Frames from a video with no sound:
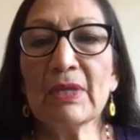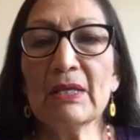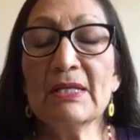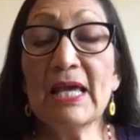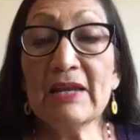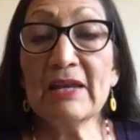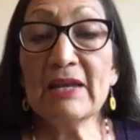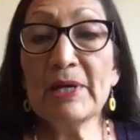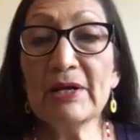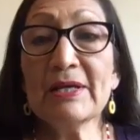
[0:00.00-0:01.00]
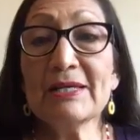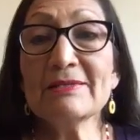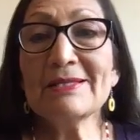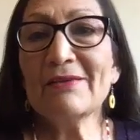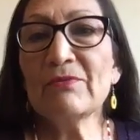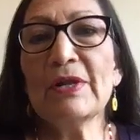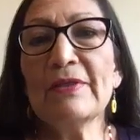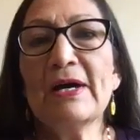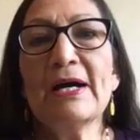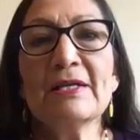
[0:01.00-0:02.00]
Native Americans have one of
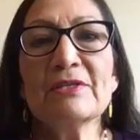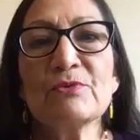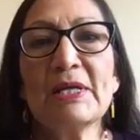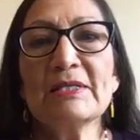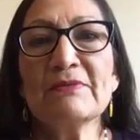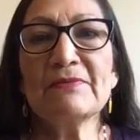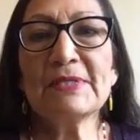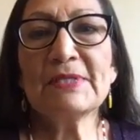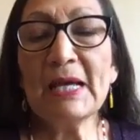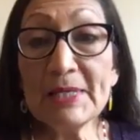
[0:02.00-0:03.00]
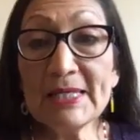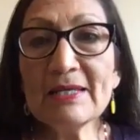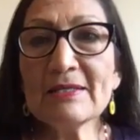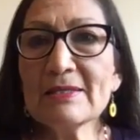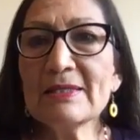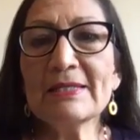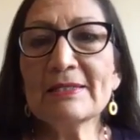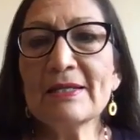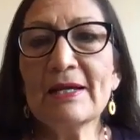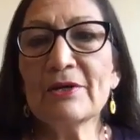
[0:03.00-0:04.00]
the highest rates of diabetes in the
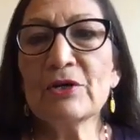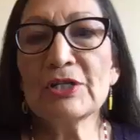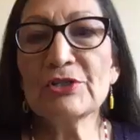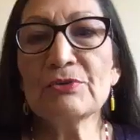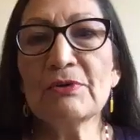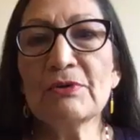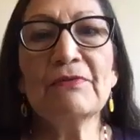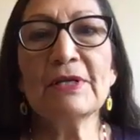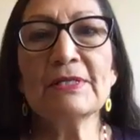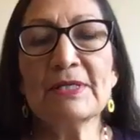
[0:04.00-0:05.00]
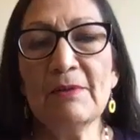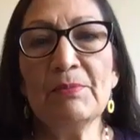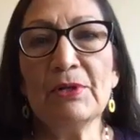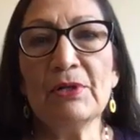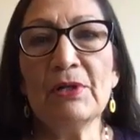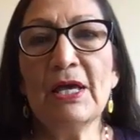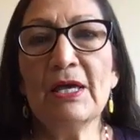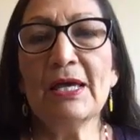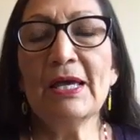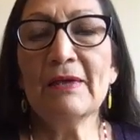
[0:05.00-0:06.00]
entire country, for example.
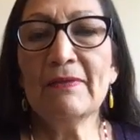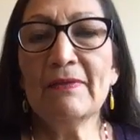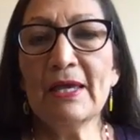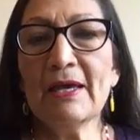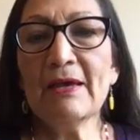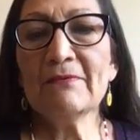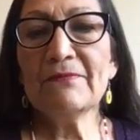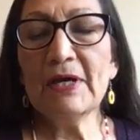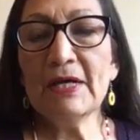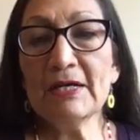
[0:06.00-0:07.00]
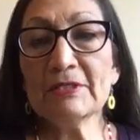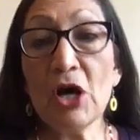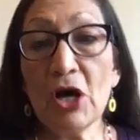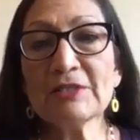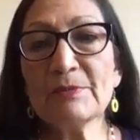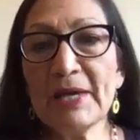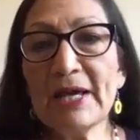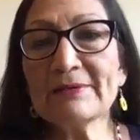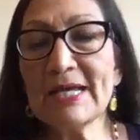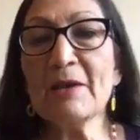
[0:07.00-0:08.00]
And they have talked
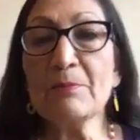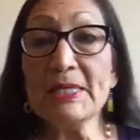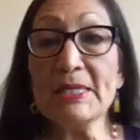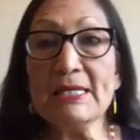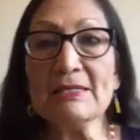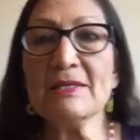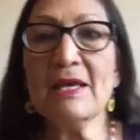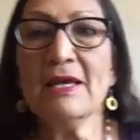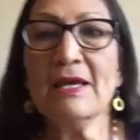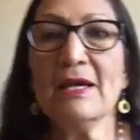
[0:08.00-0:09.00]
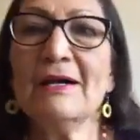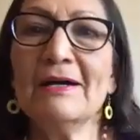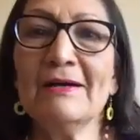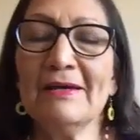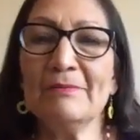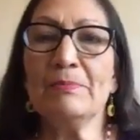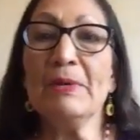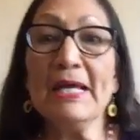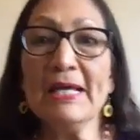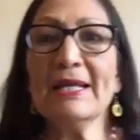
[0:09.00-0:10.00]
about diabetes
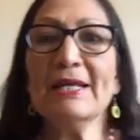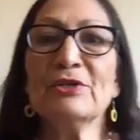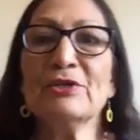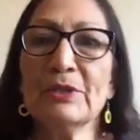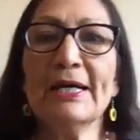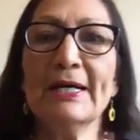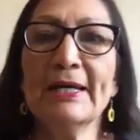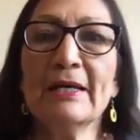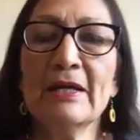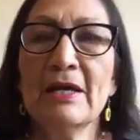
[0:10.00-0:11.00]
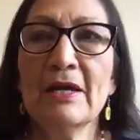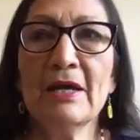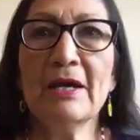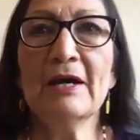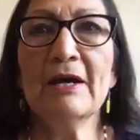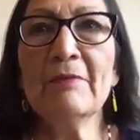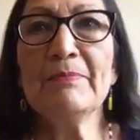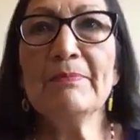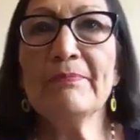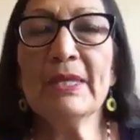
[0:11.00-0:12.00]
being an underlying
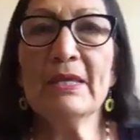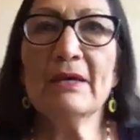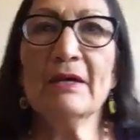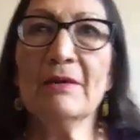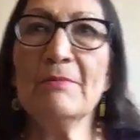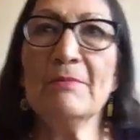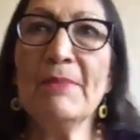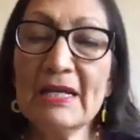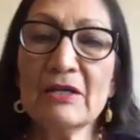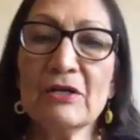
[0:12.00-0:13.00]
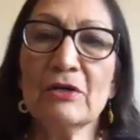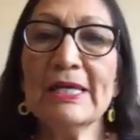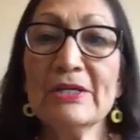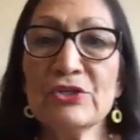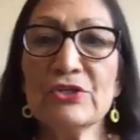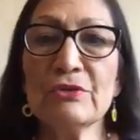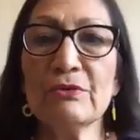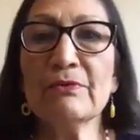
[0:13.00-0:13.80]
medical issue